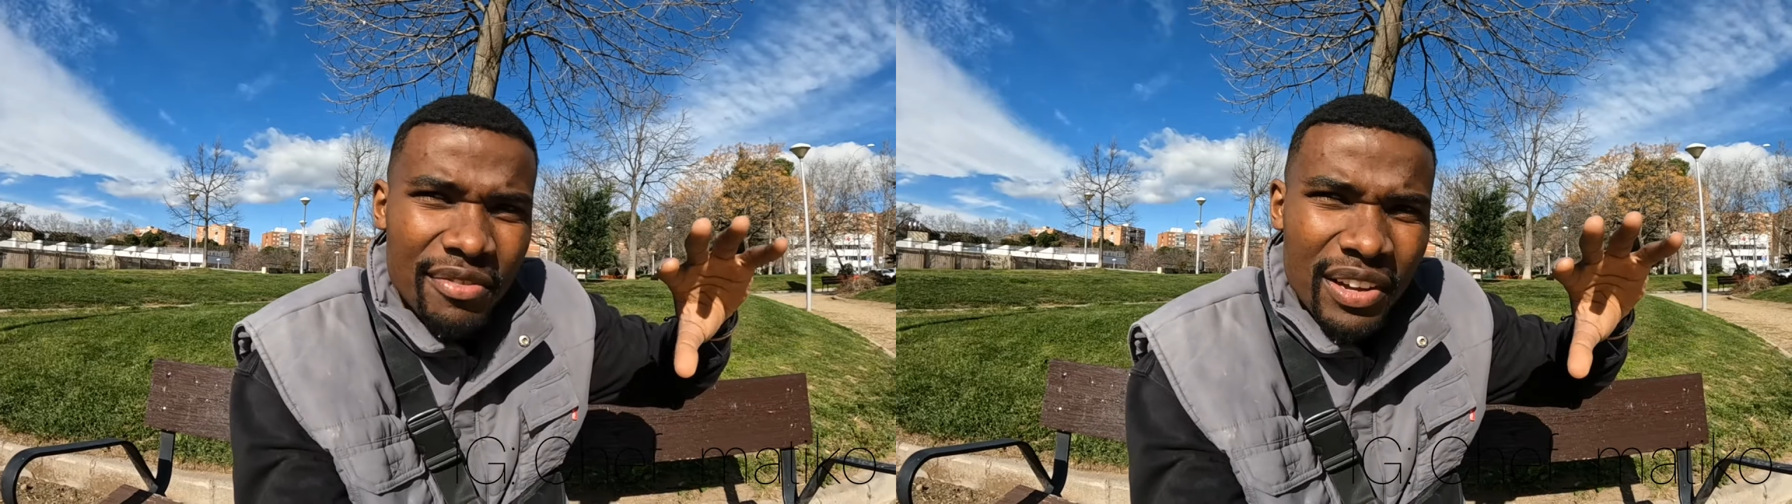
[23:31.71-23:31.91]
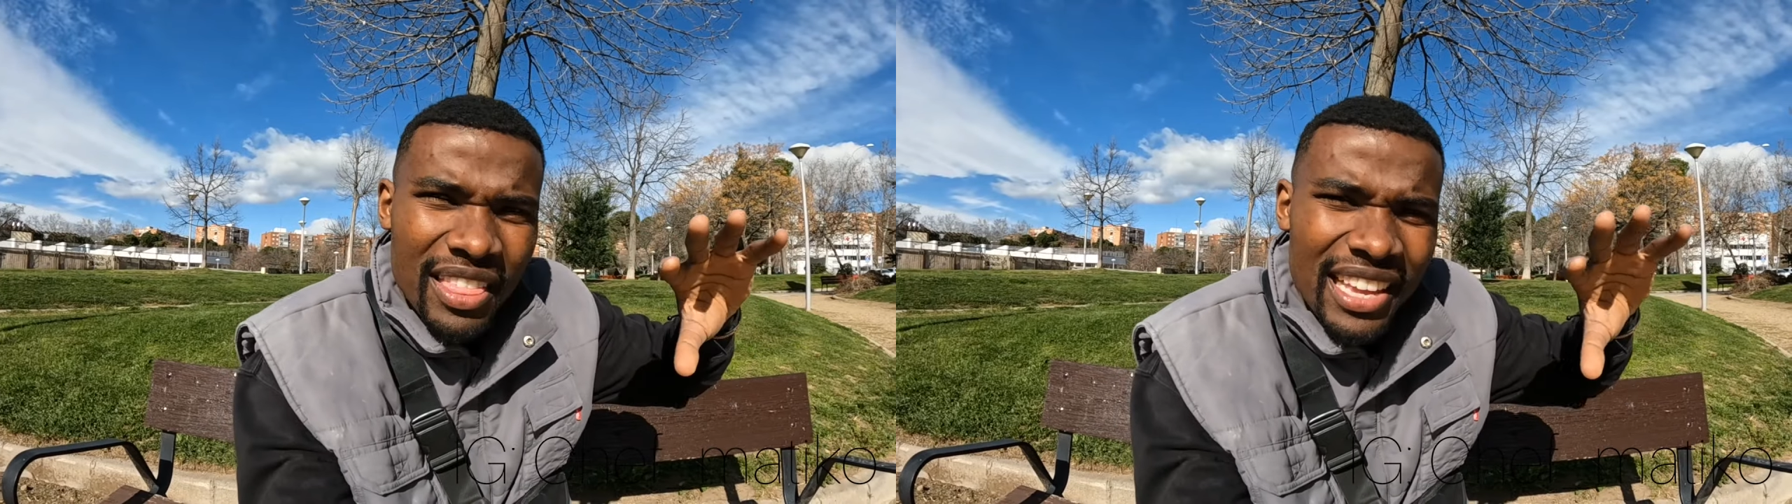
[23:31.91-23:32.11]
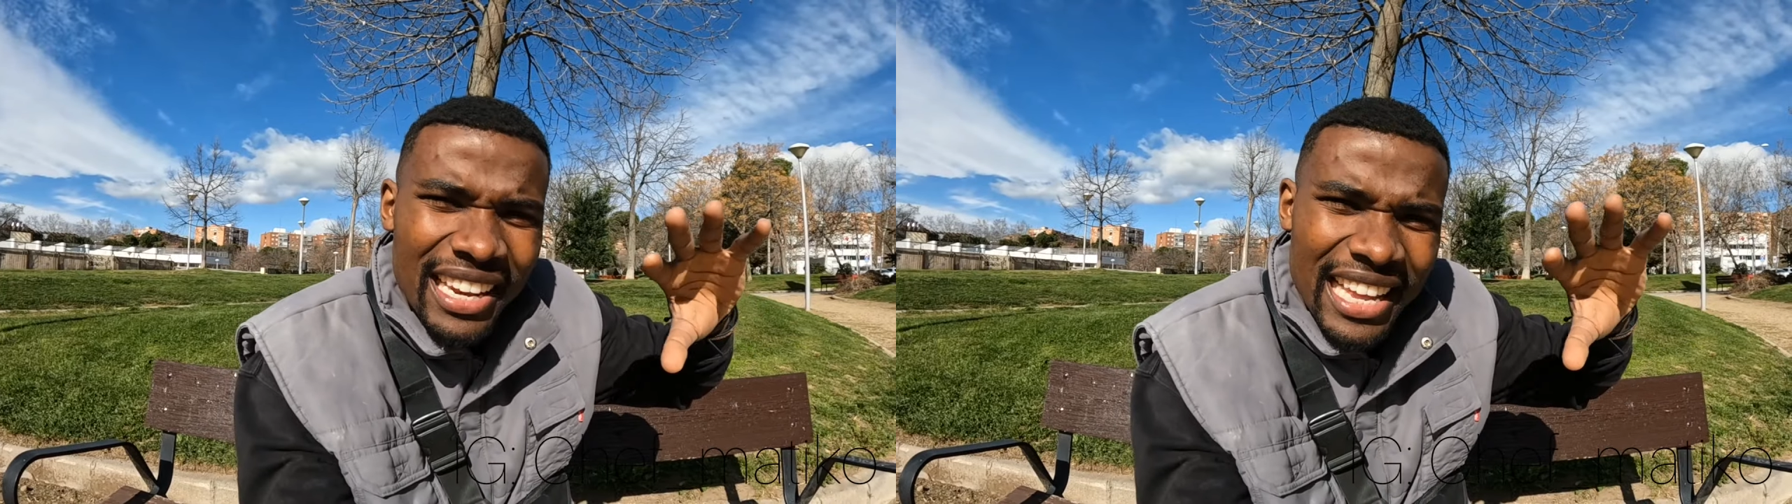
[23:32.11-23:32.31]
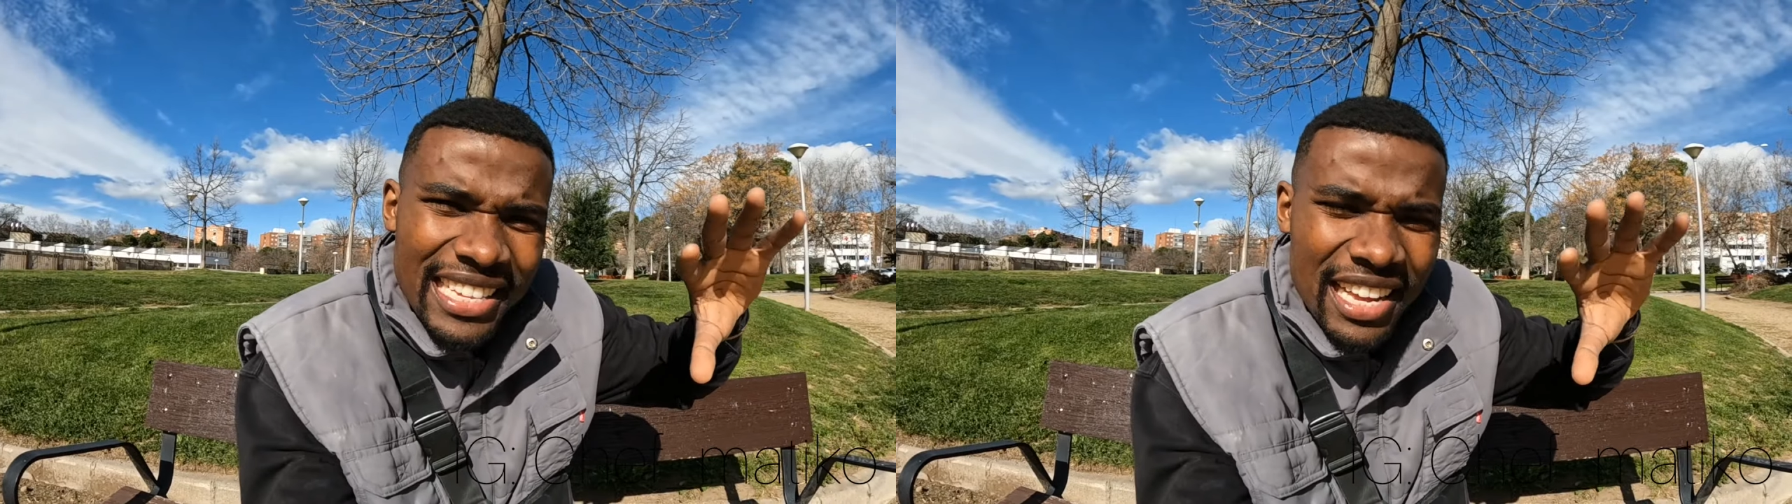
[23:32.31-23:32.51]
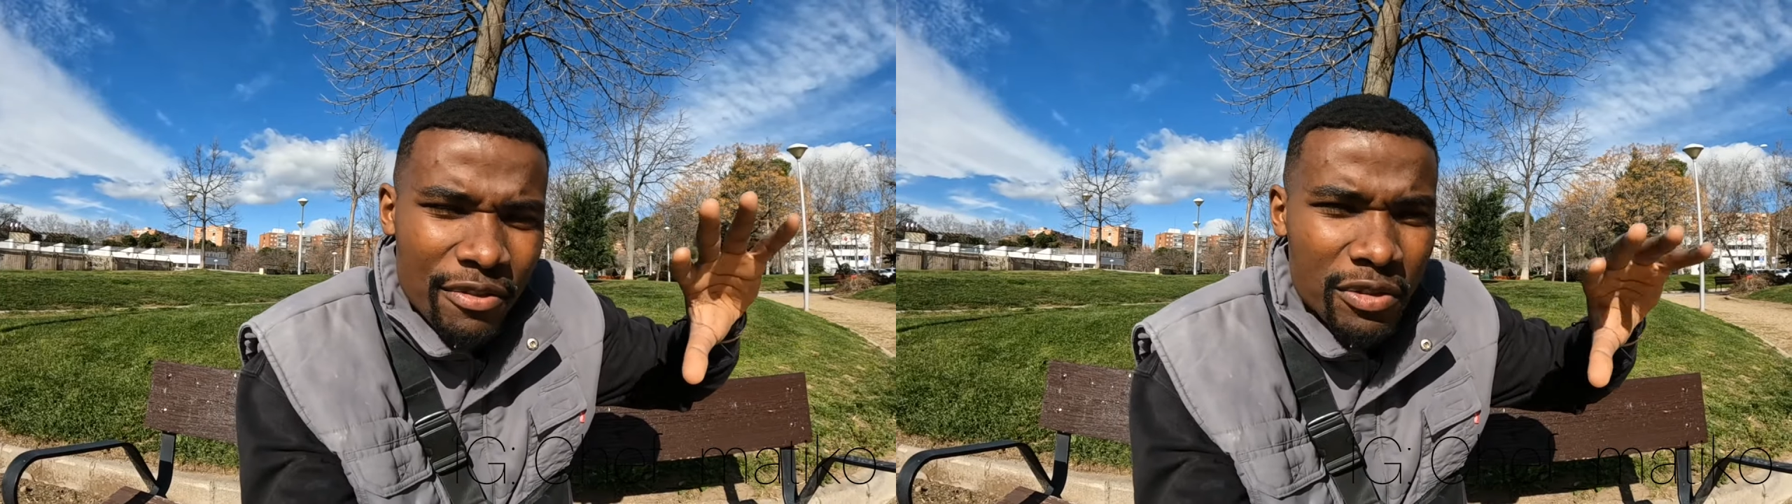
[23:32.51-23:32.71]

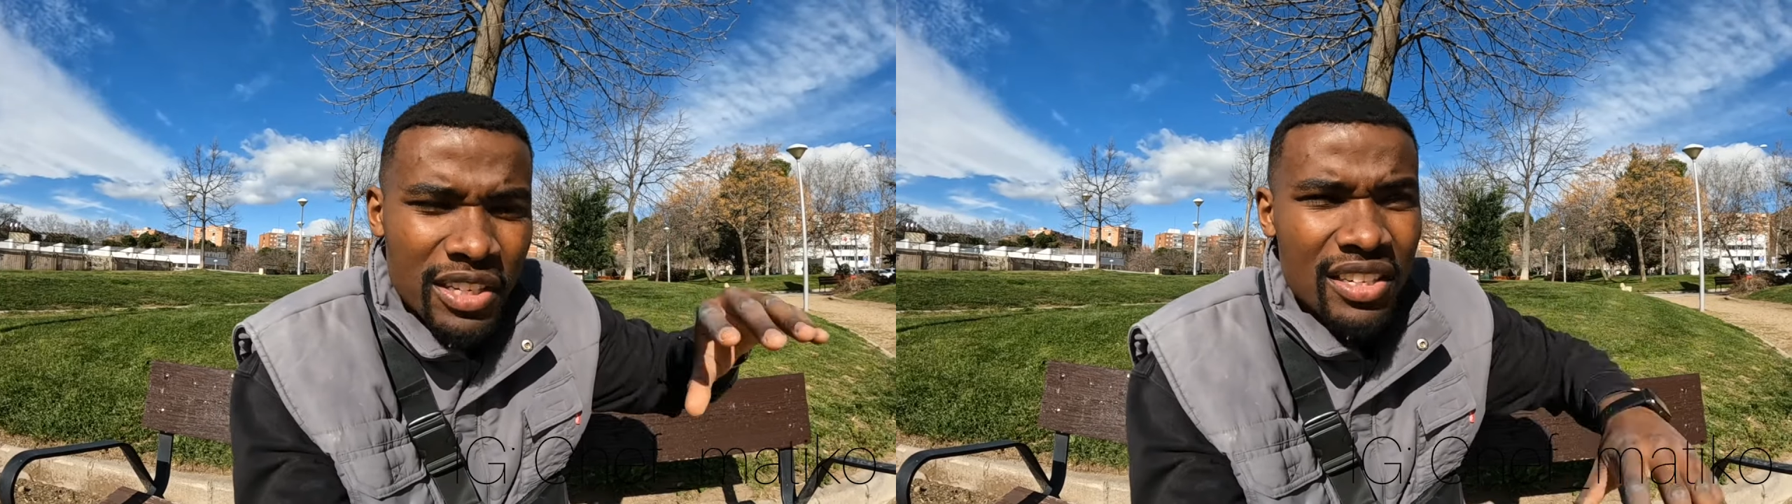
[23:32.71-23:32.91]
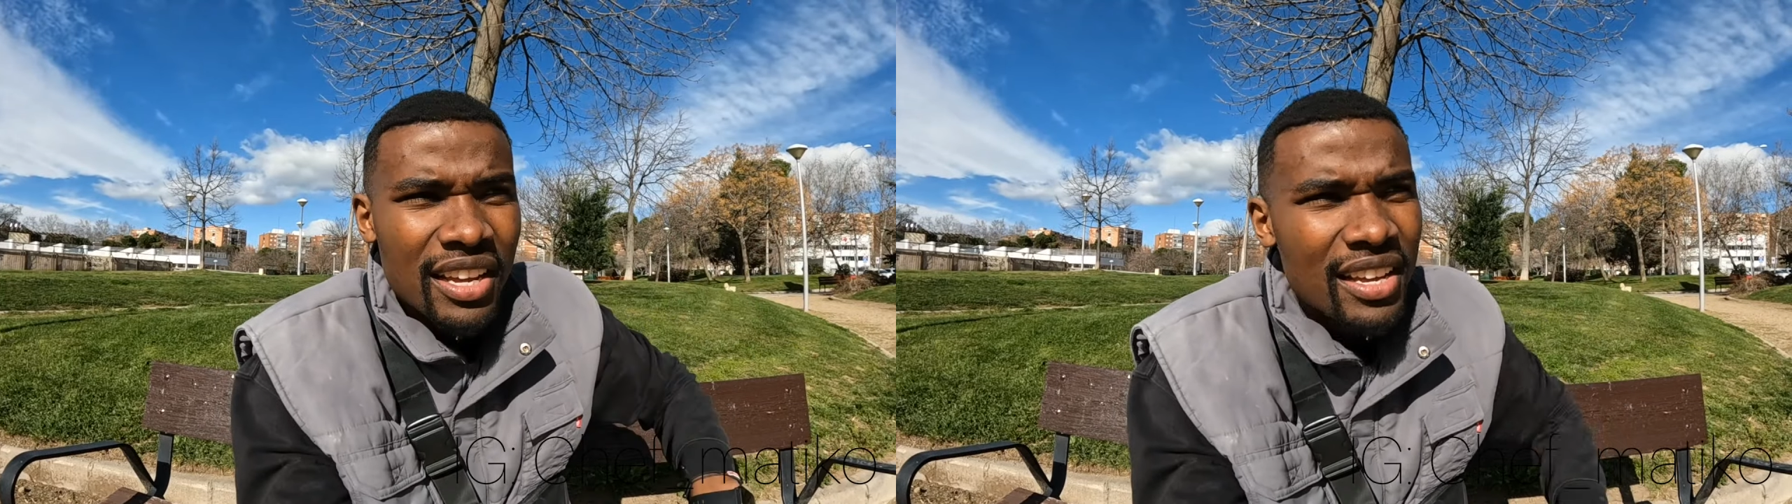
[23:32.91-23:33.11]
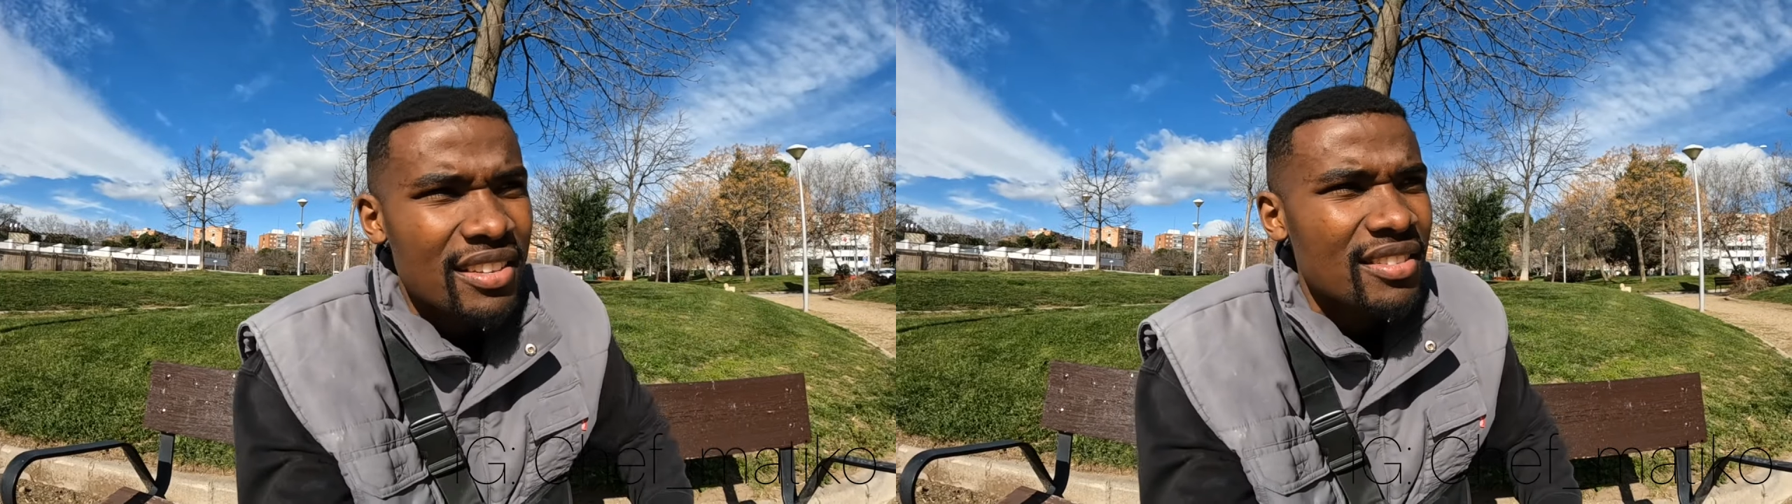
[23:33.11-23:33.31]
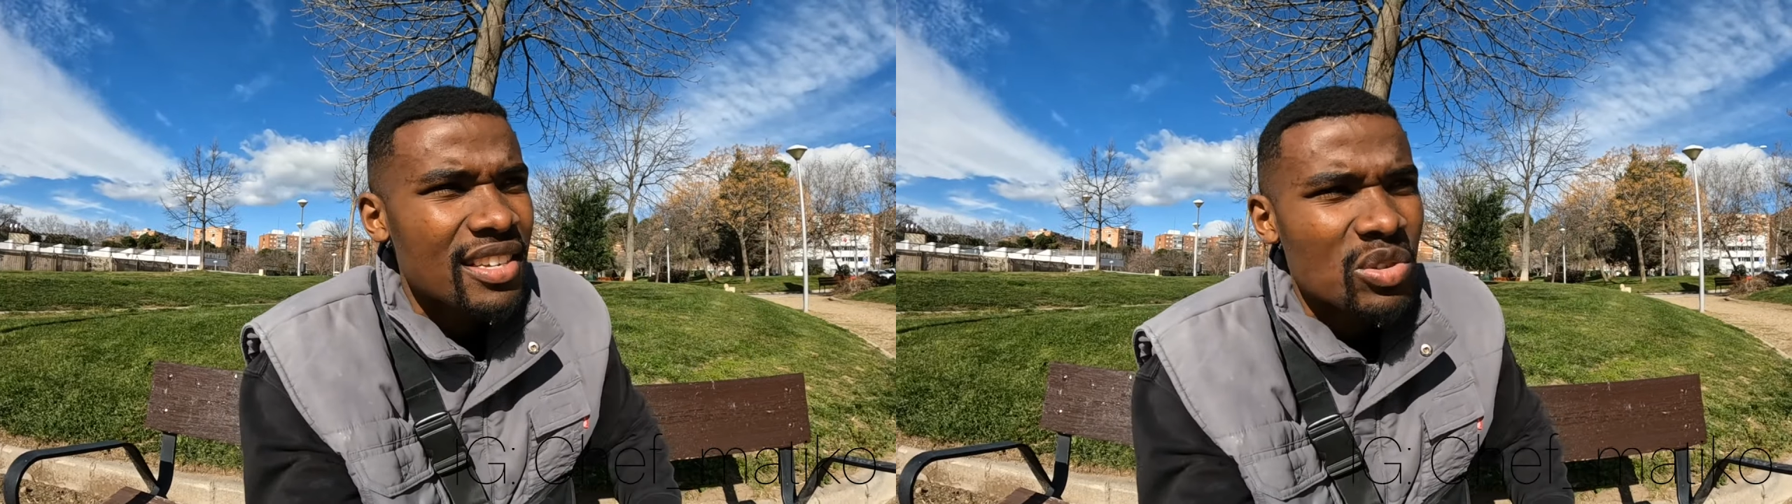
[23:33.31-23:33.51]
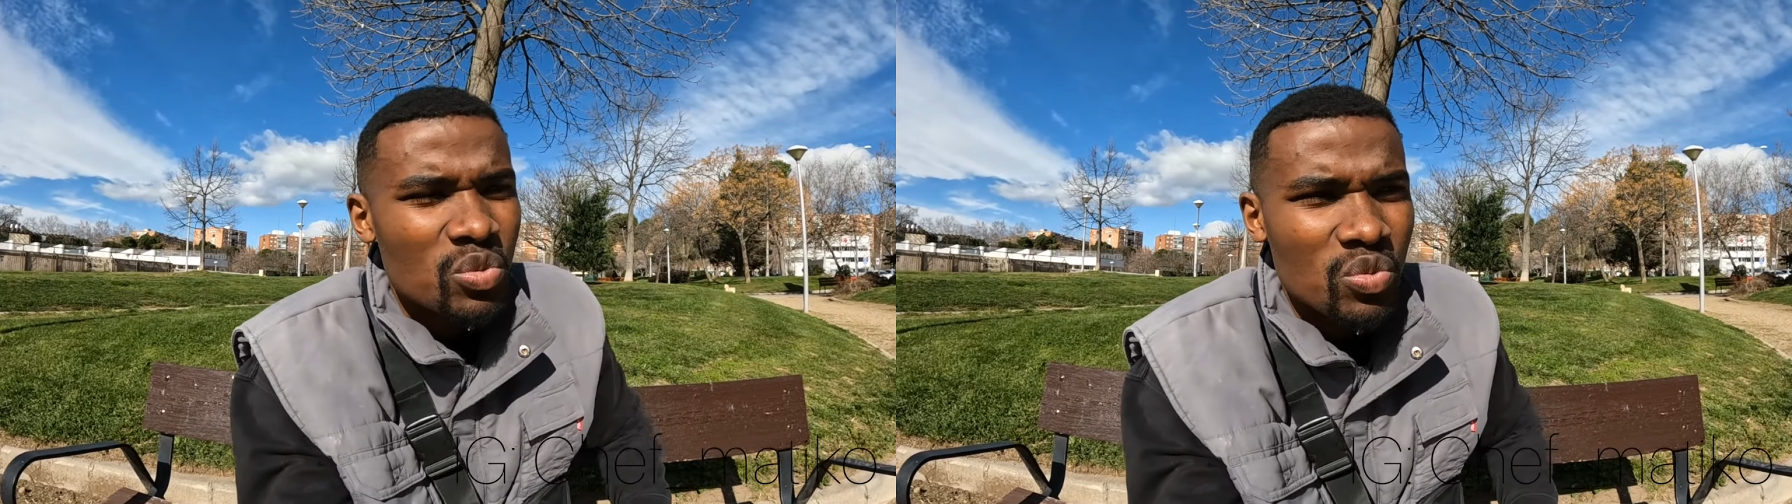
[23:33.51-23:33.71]
14 days
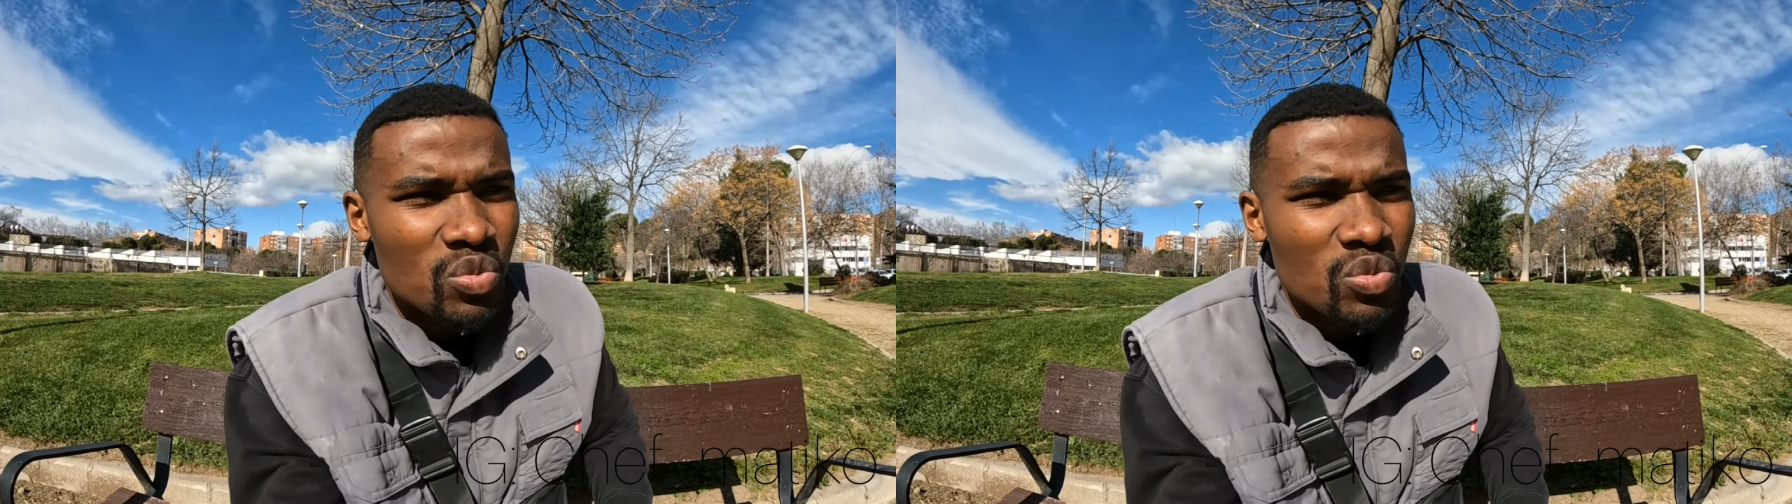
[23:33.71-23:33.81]
is